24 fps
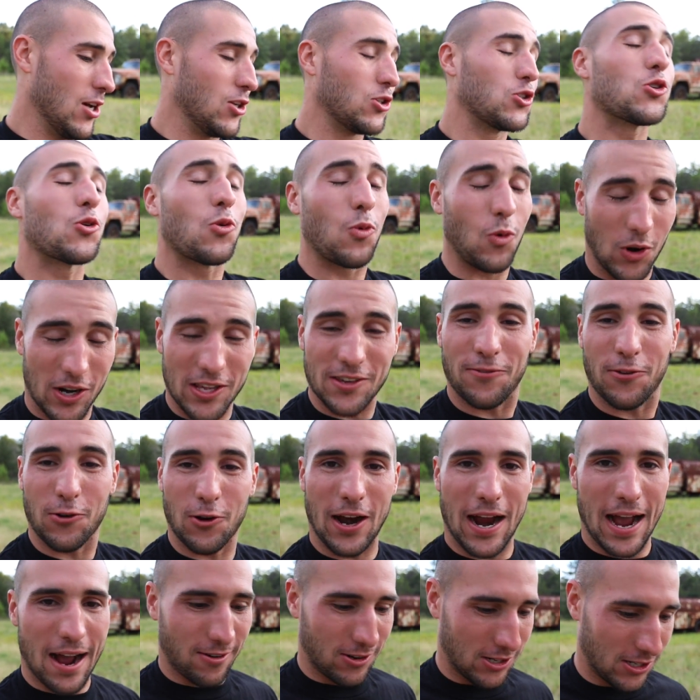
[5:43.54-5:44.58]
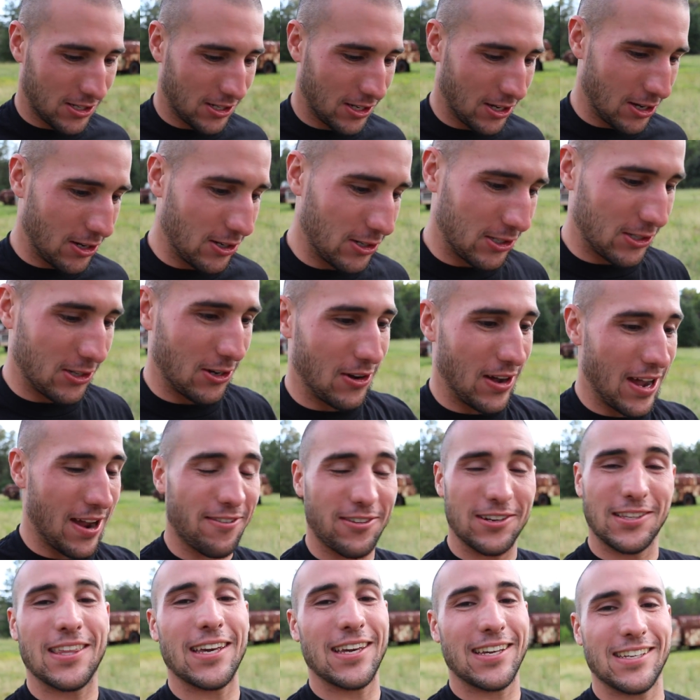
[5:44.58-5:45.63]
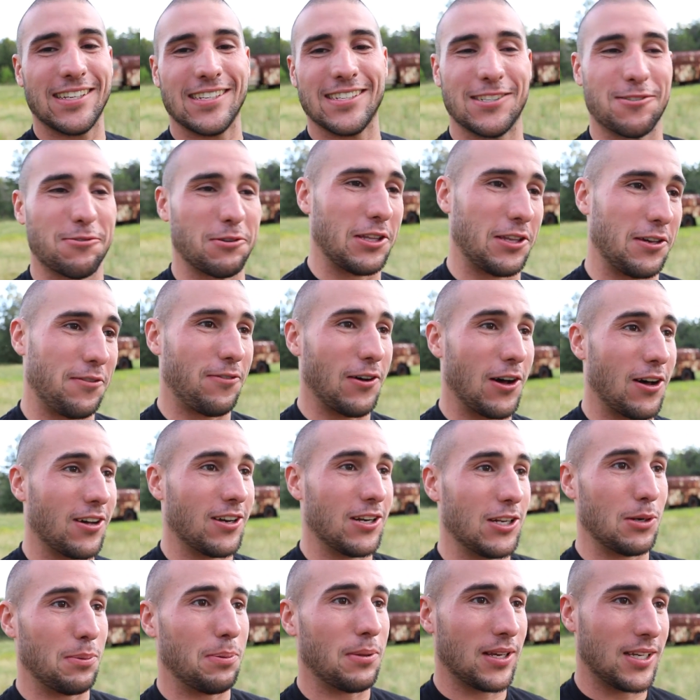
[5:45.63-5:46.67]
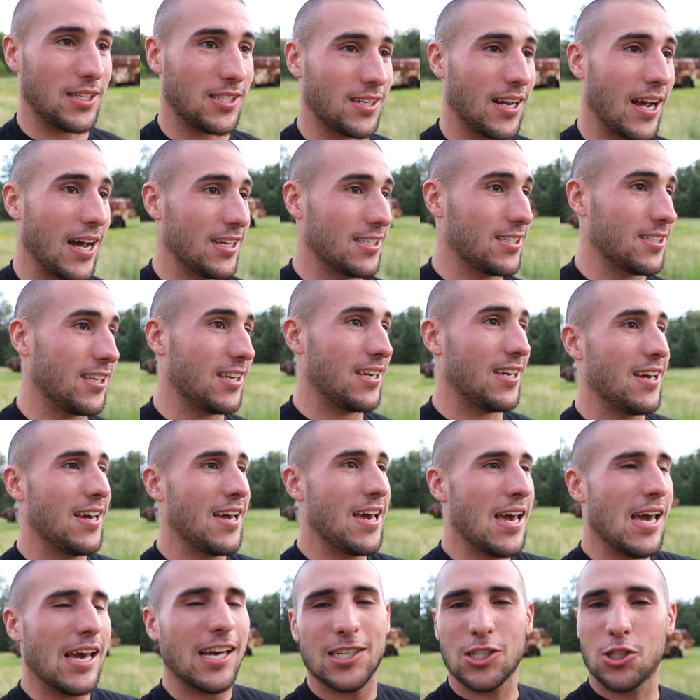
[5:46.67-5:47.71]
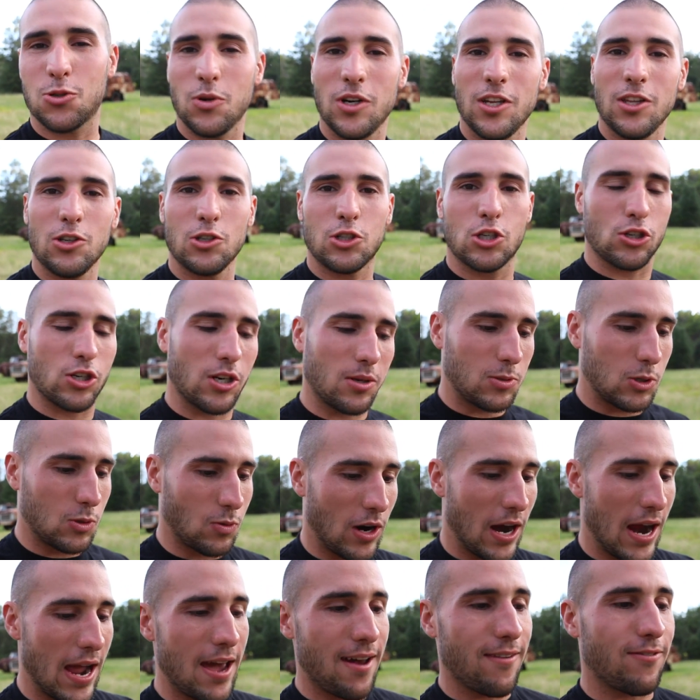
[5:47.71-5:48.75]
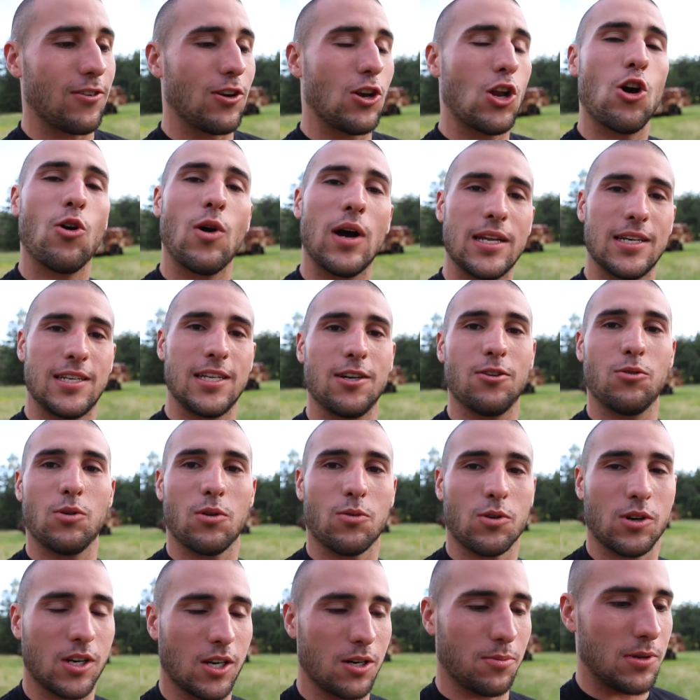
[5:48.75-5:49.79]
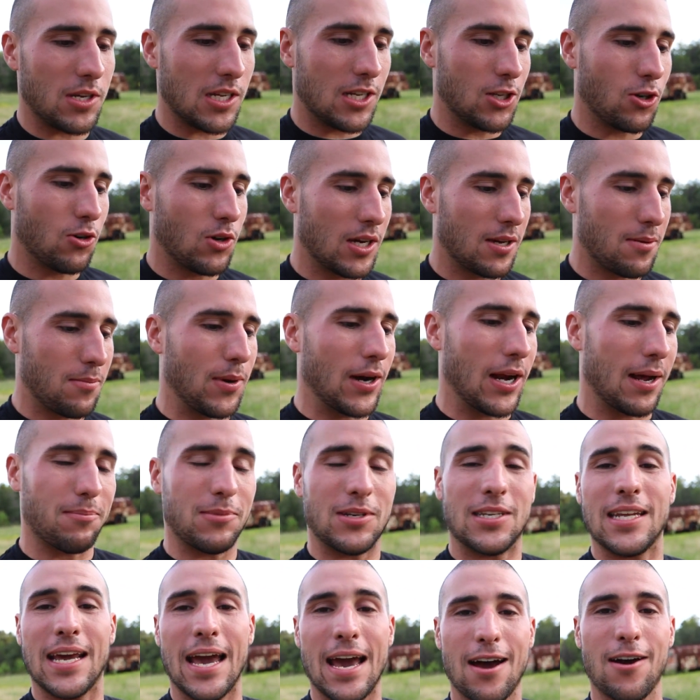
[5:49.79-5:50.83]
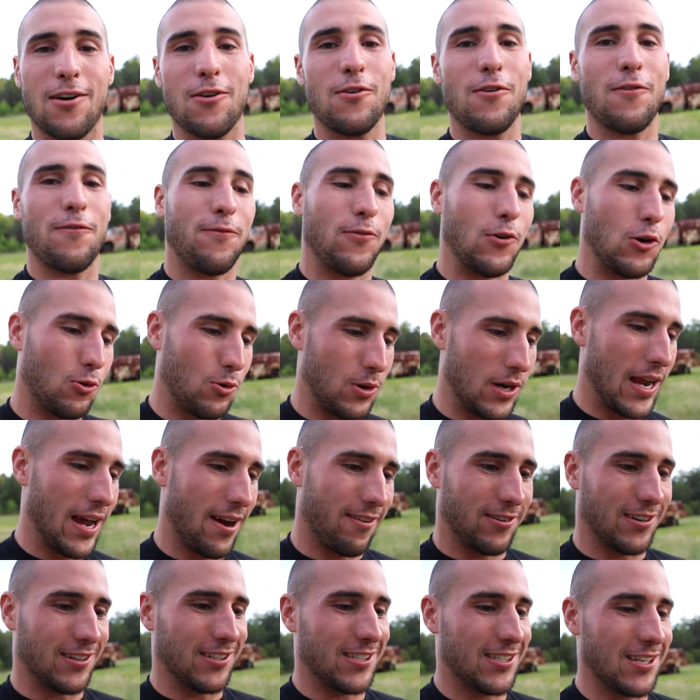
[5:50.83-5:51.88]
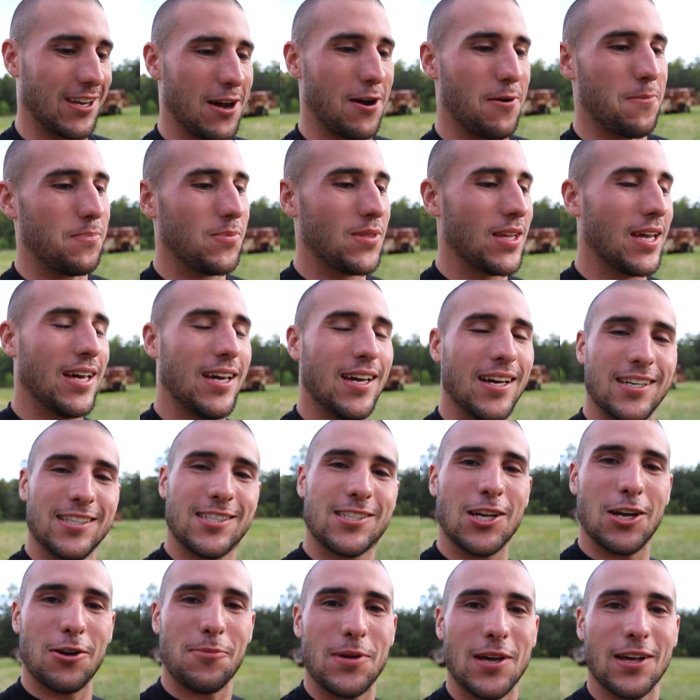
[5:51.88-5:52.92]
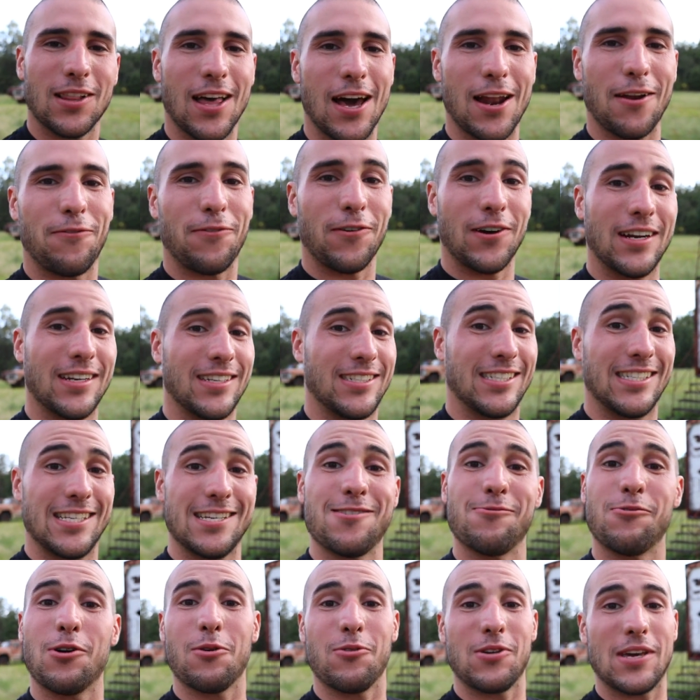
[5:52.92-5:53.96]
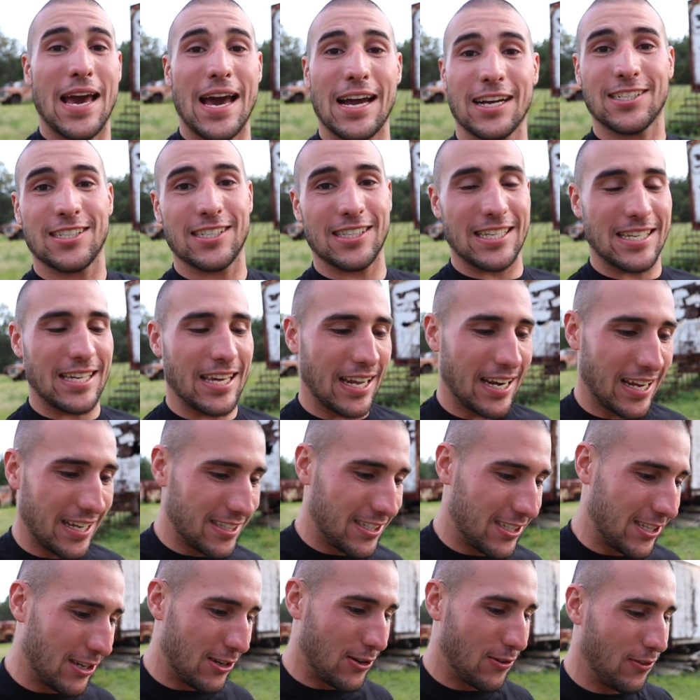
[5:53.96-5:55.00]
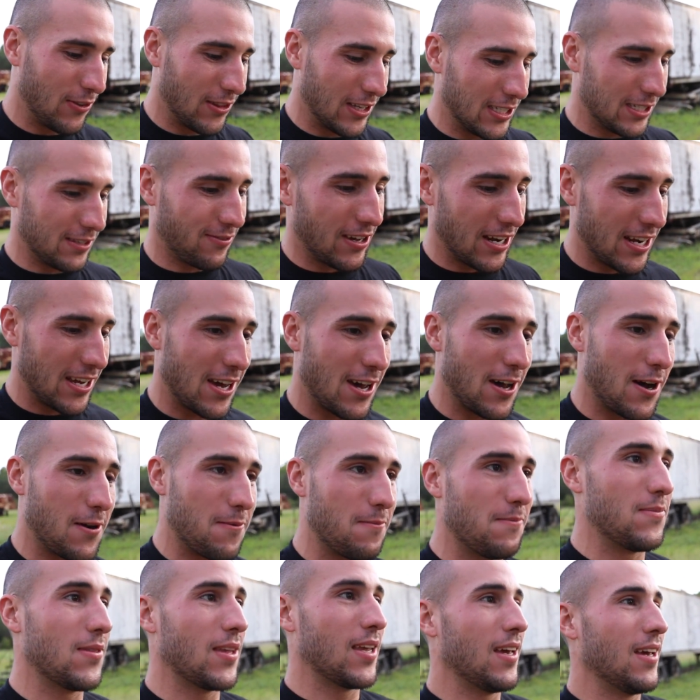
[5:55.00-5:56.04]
24 hours ago, so everything is really falling into place nicely. It's one of those trips where I have no idea what we're going to be doing, but I'm down for whatever. So it's going to be a lot of fun to see what we actually get into for this video.